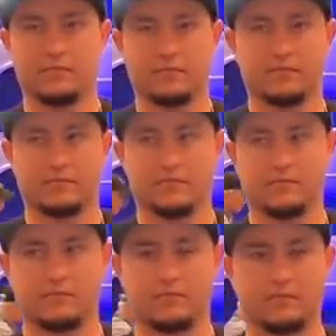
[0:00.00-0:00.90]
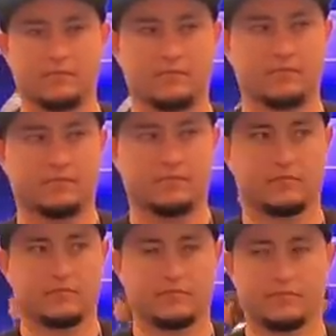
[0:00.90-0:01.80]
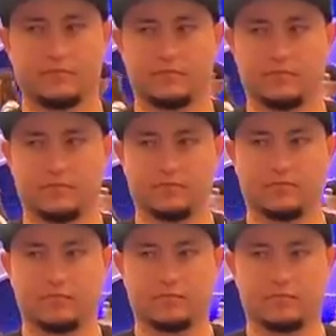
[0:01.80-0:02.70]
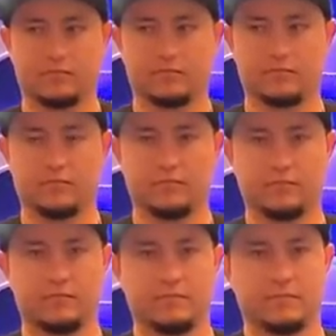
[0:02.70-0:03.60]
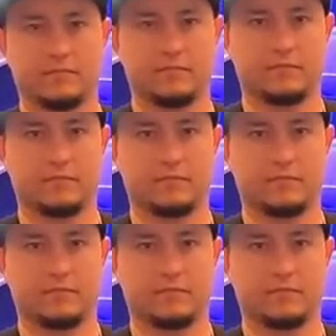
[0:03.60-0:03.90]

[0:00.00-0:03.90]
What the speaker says: (silent)